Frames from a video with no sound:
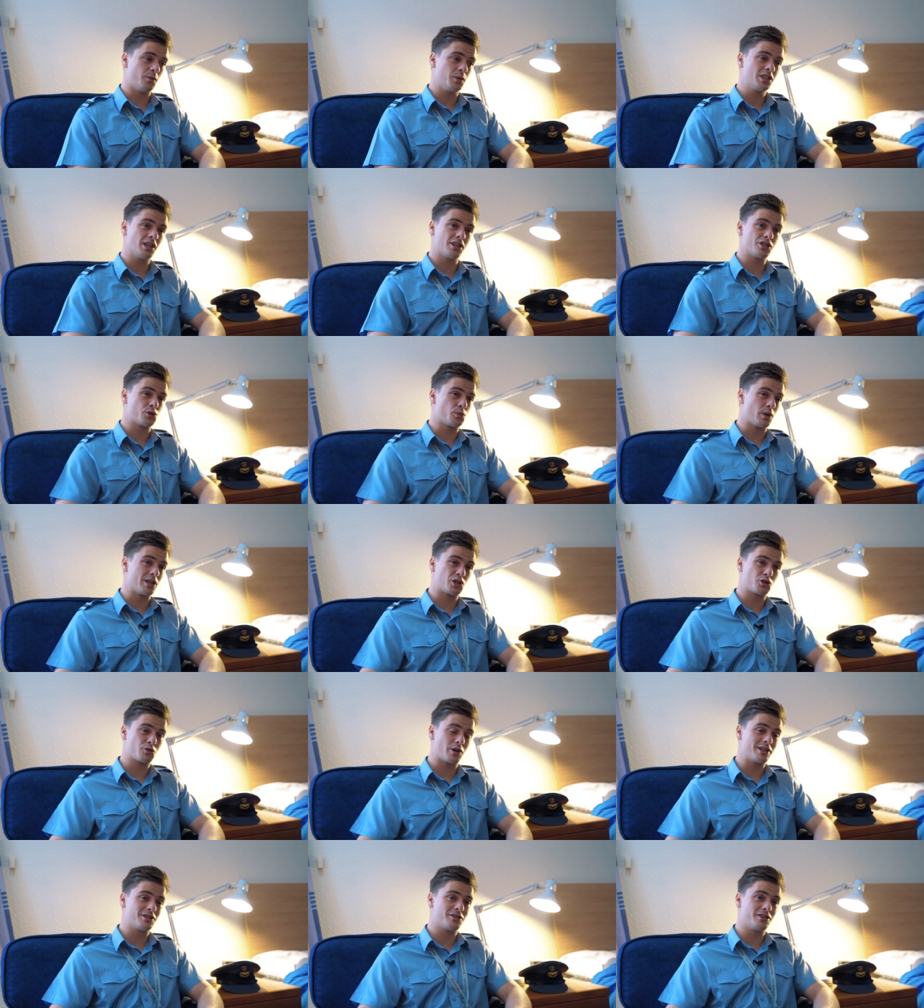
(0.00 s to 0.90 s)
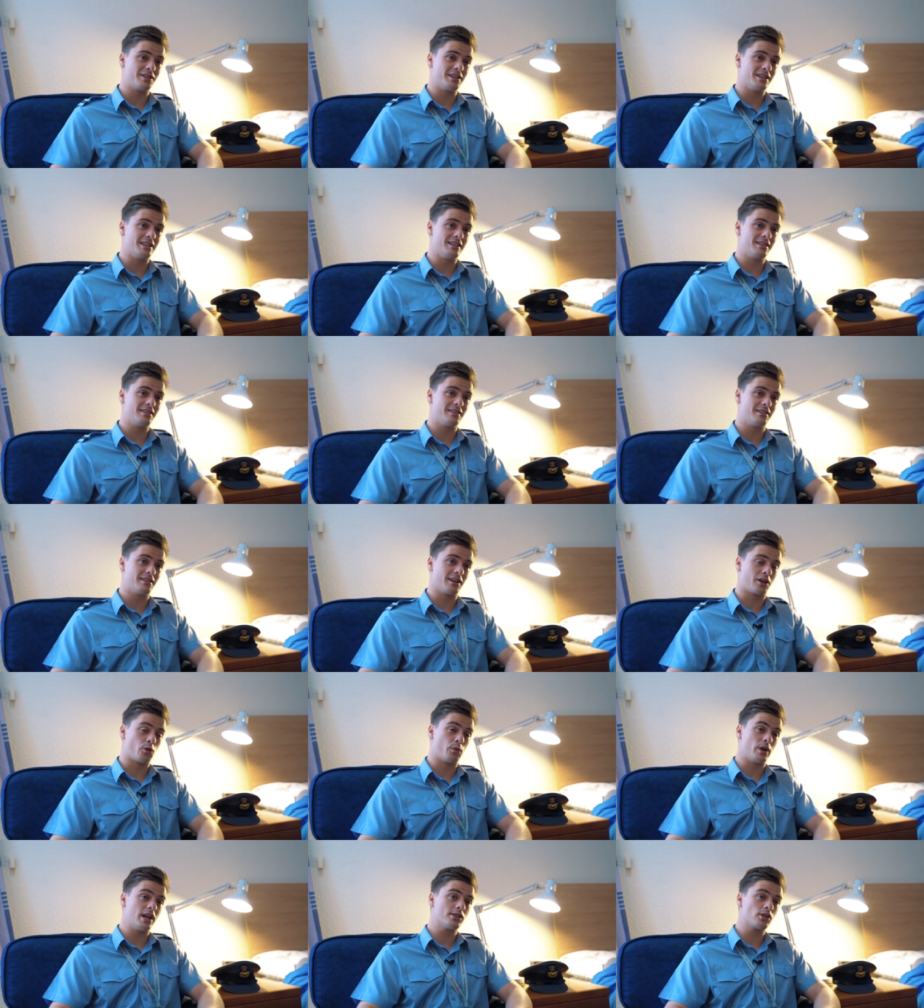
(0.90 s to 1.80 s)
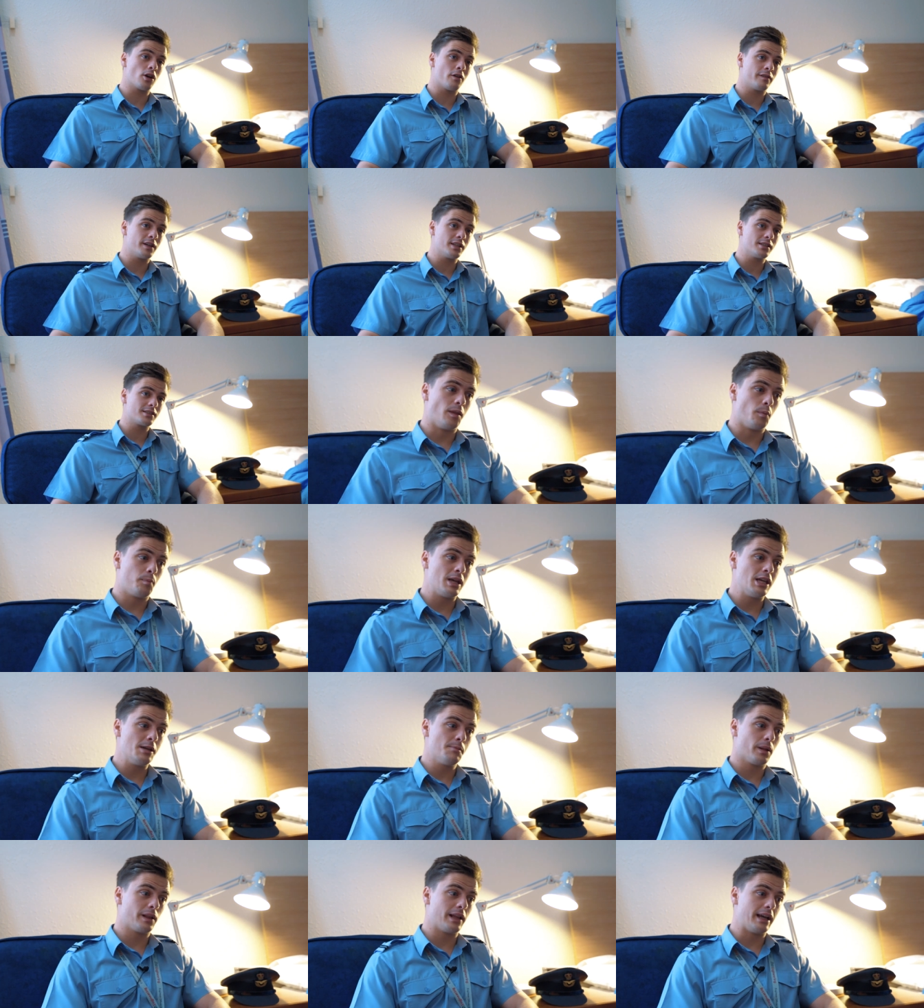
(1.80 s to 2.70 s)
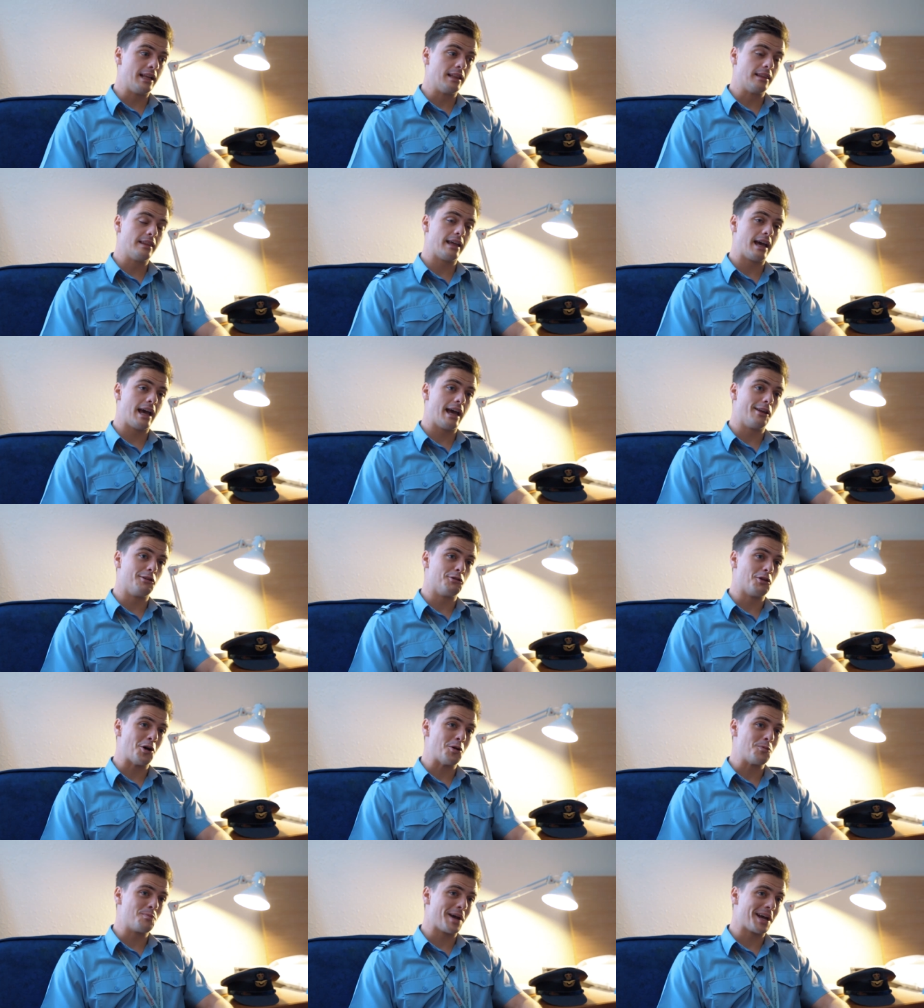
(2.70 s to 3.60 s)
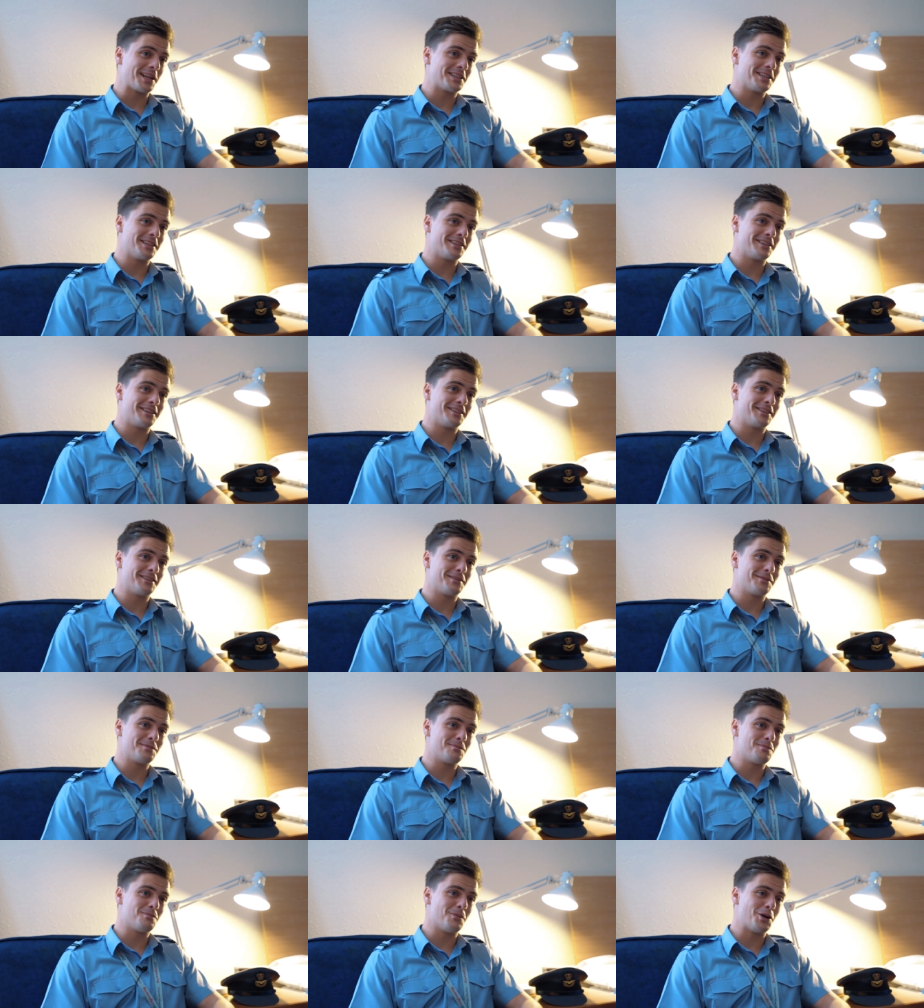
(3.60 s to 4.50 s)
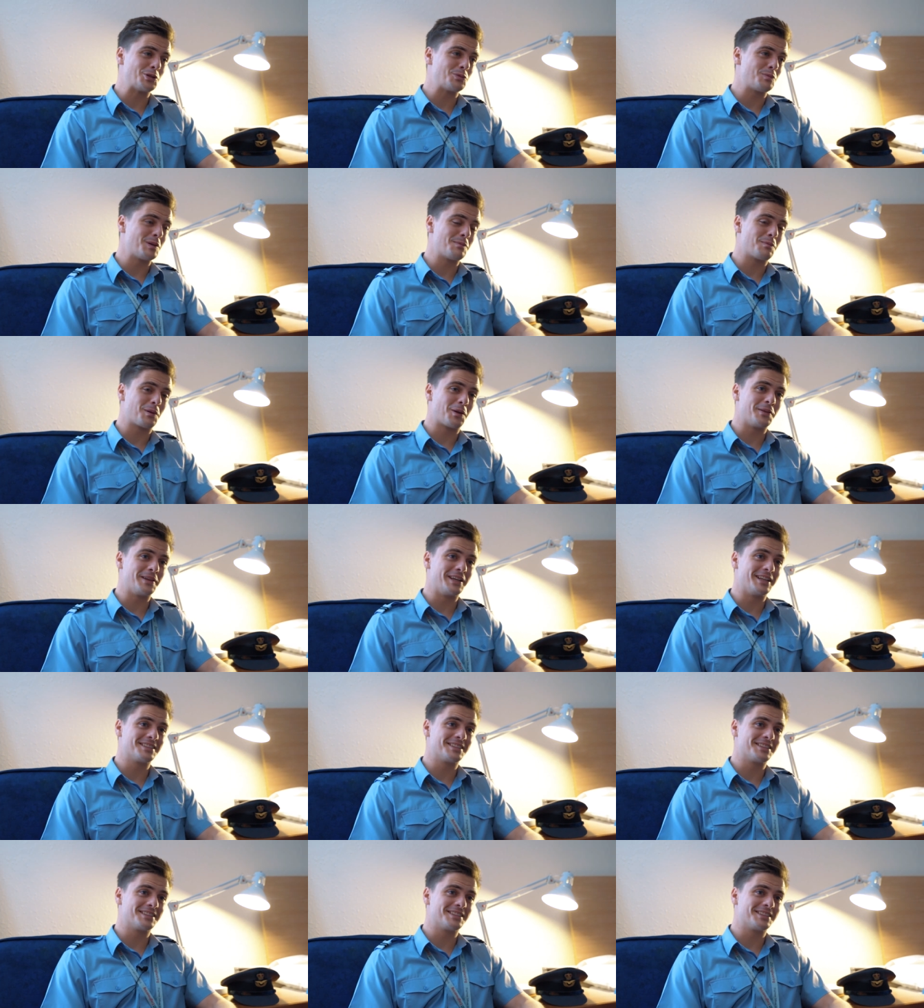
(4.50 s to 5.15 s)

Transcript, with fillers: I wish I just went straight to the, the careers office. The people in there know better than most people on the